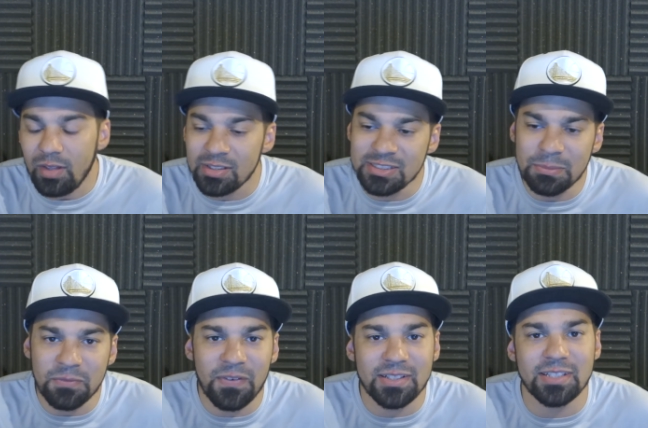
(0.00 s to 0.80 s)
some
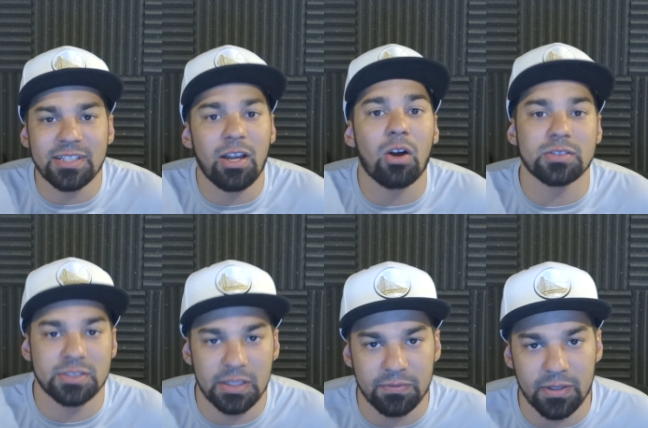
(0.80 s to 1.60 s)
fact that the art's
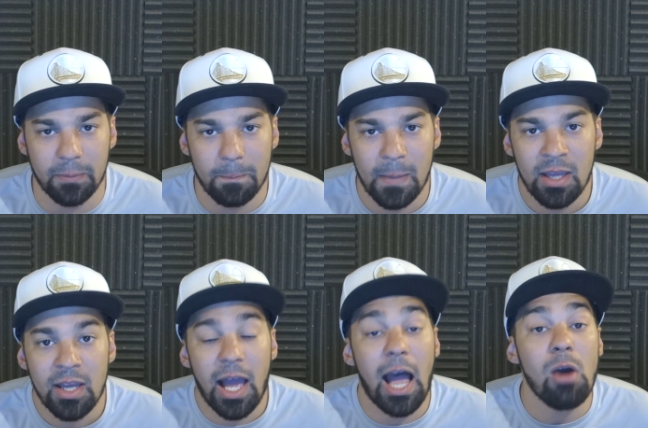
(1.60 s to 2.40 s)
different.
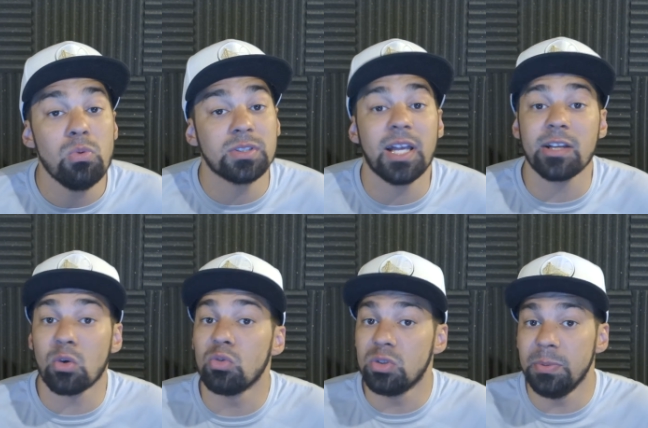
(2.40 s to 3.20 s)
How was that
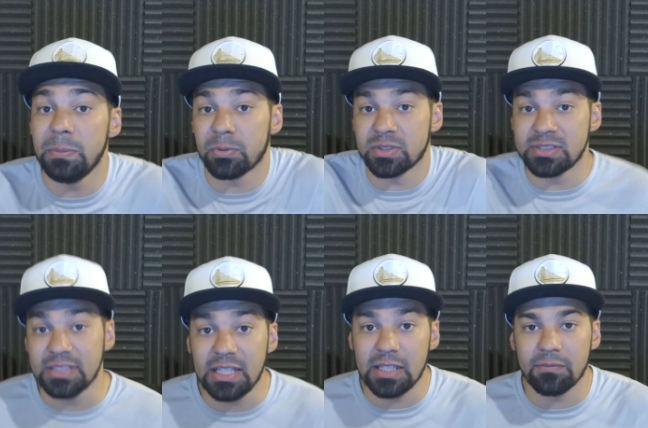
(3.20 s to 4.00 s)
going to be
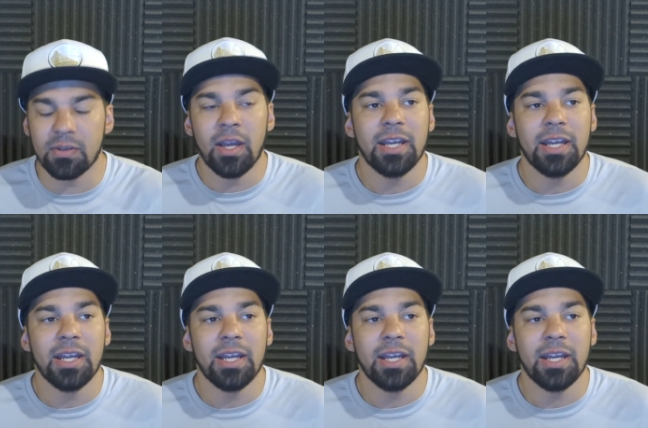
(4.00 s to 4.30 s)
perceived?